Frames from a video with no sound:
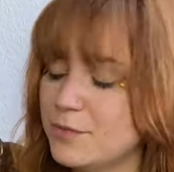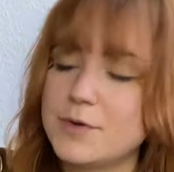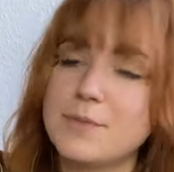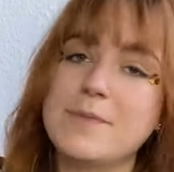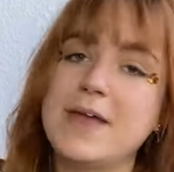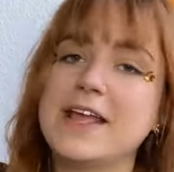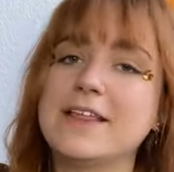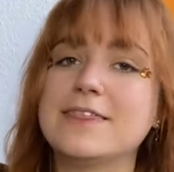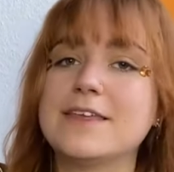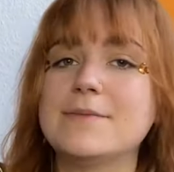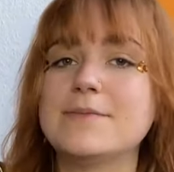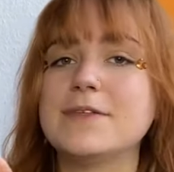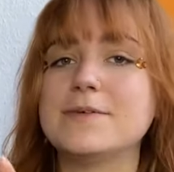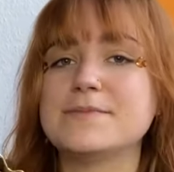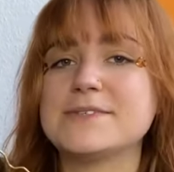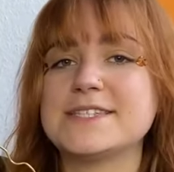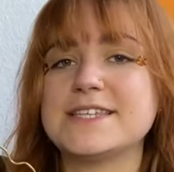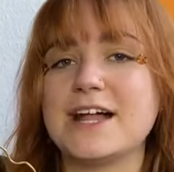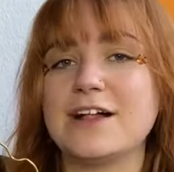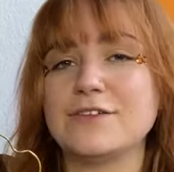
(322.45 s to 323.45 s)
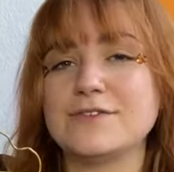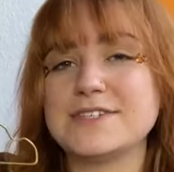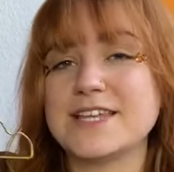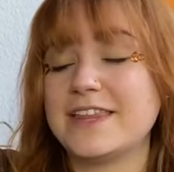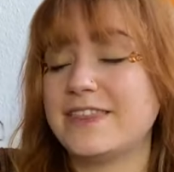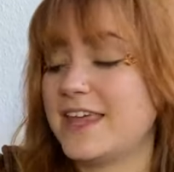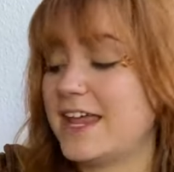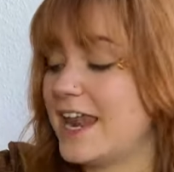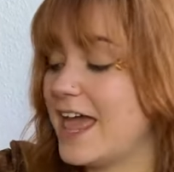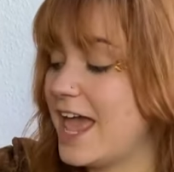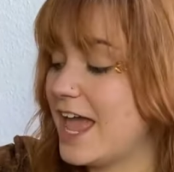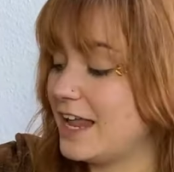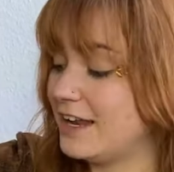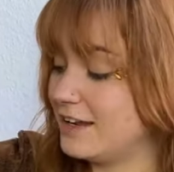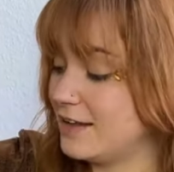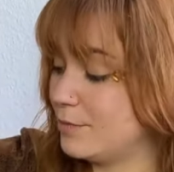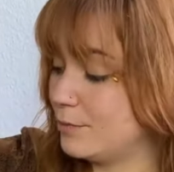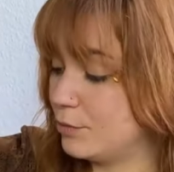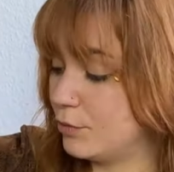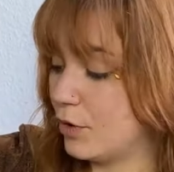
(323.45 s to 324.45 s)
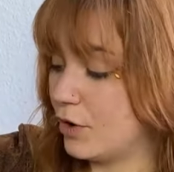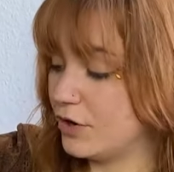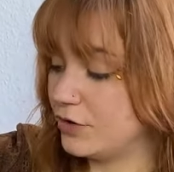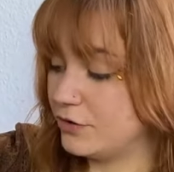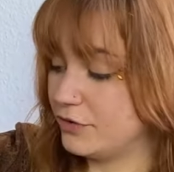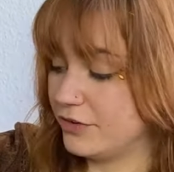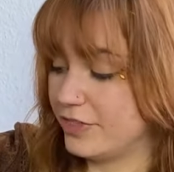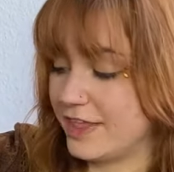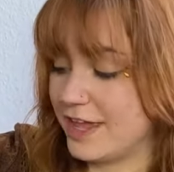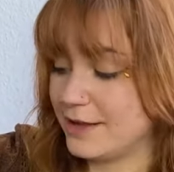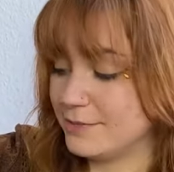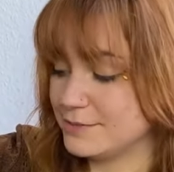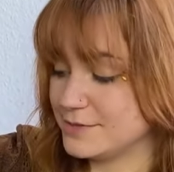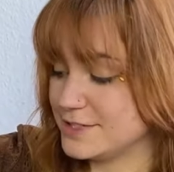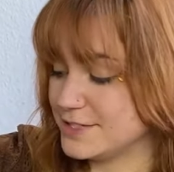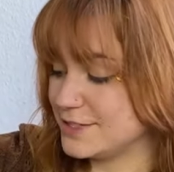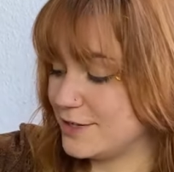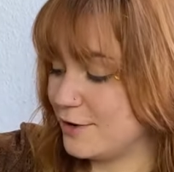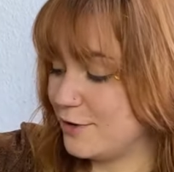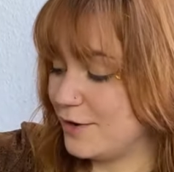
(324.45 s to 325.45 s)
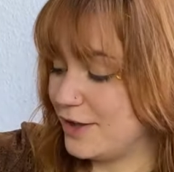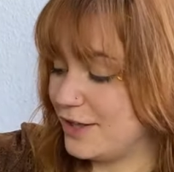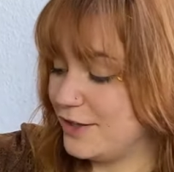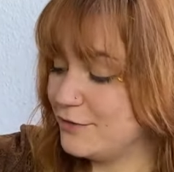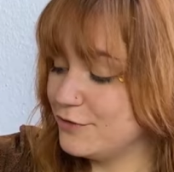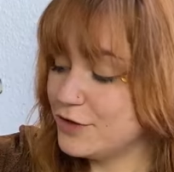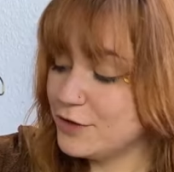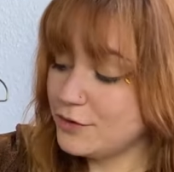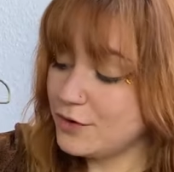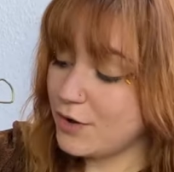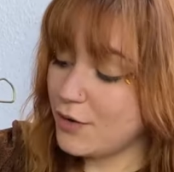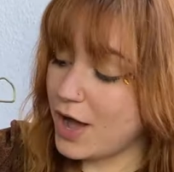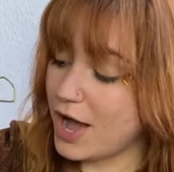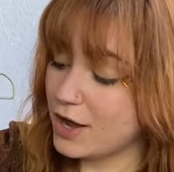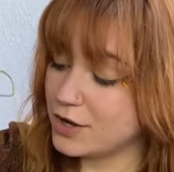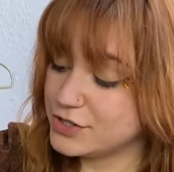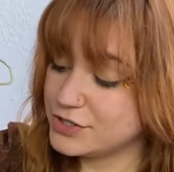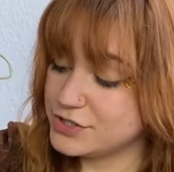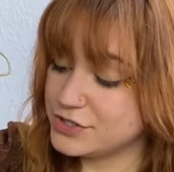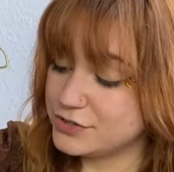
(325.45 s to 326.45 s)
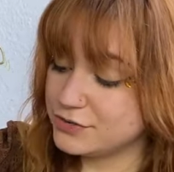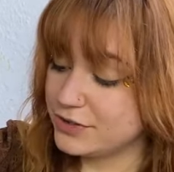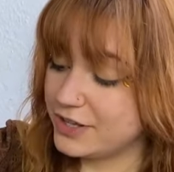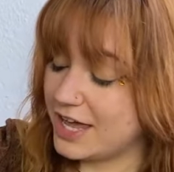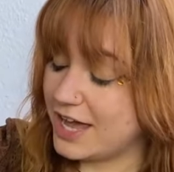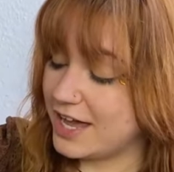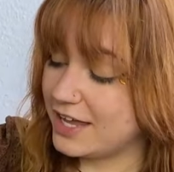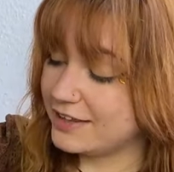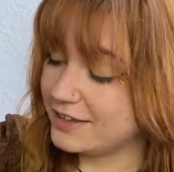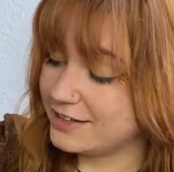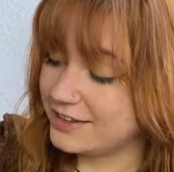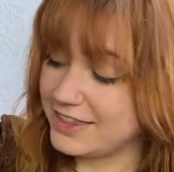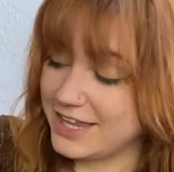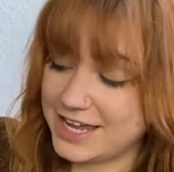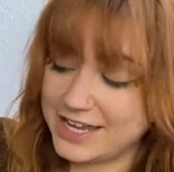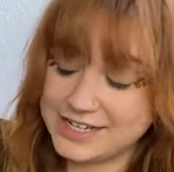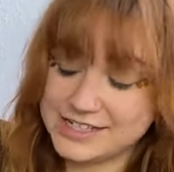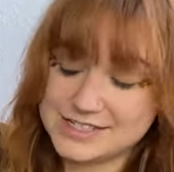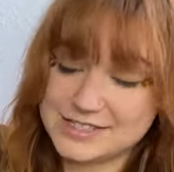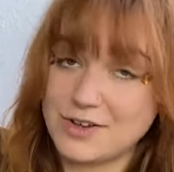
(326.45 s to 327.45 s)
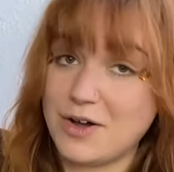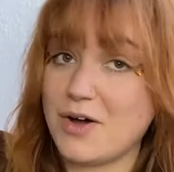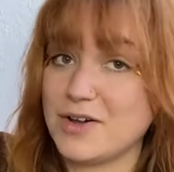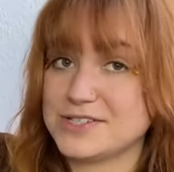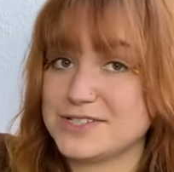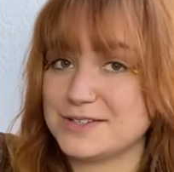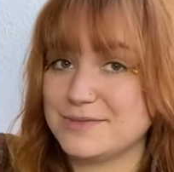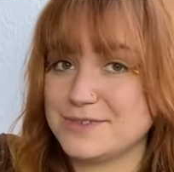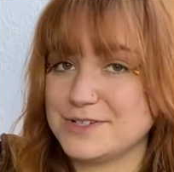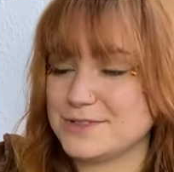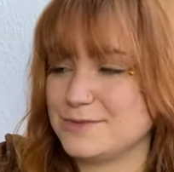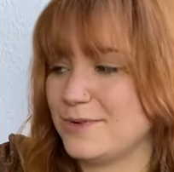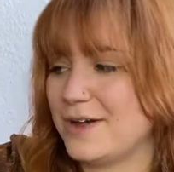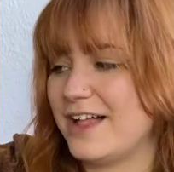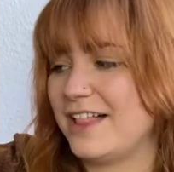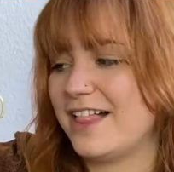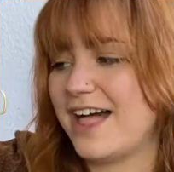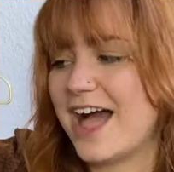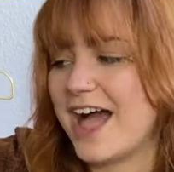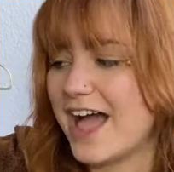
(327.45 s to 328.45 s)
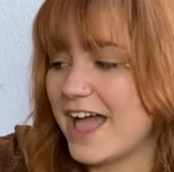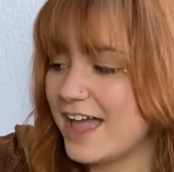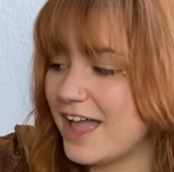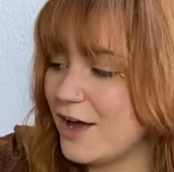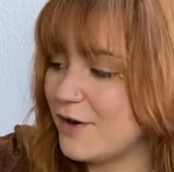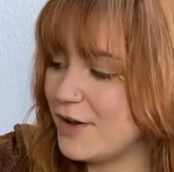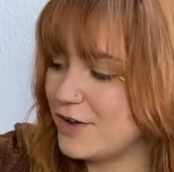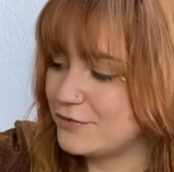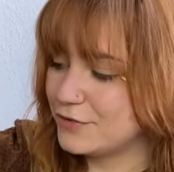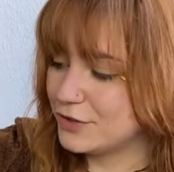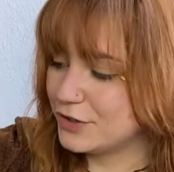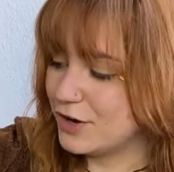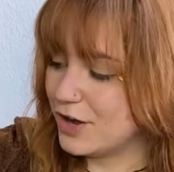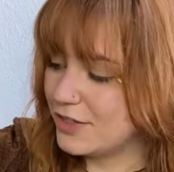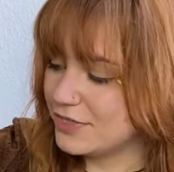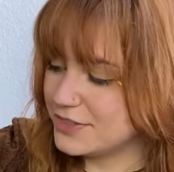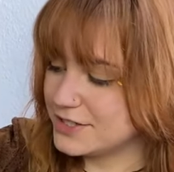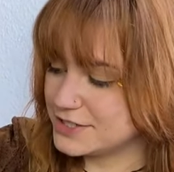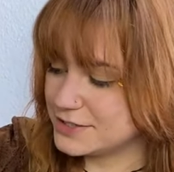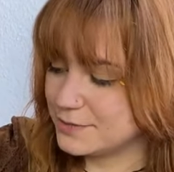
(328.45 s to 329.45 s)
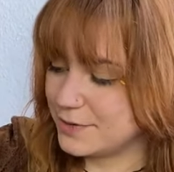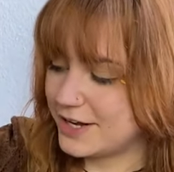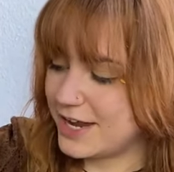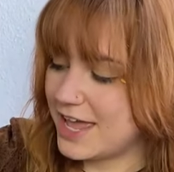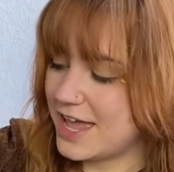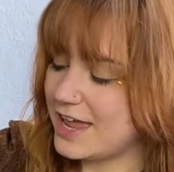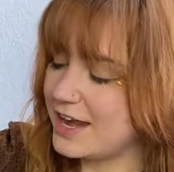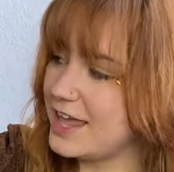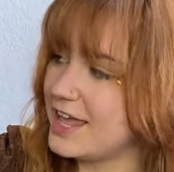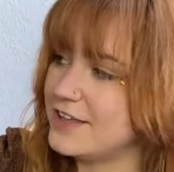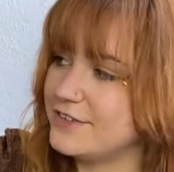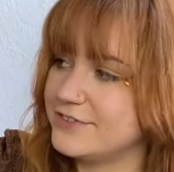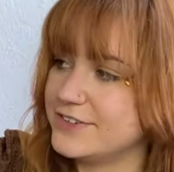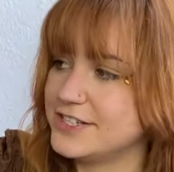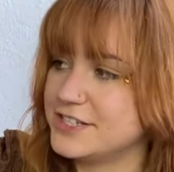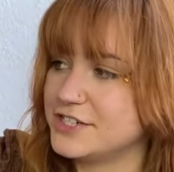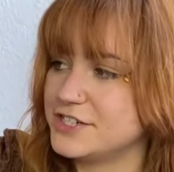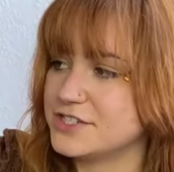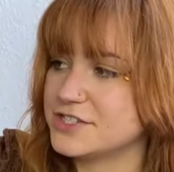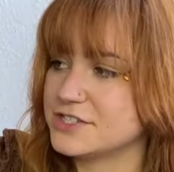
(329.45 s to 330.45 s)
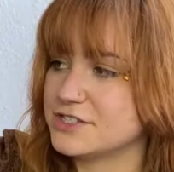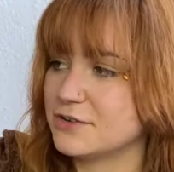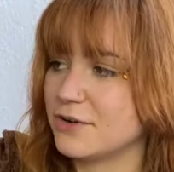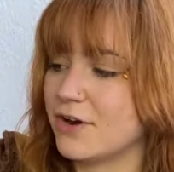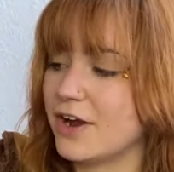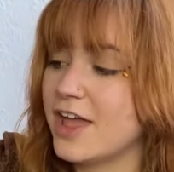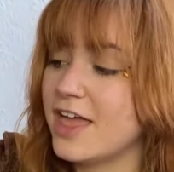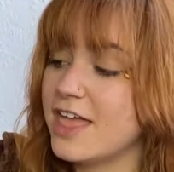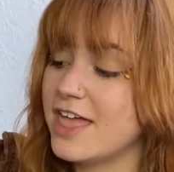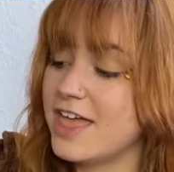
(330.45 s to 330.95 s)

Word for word: would make them themselves and then hand embroider them. So if you know how to do that, that is awesome as well. I, however, got this one at a vintage store,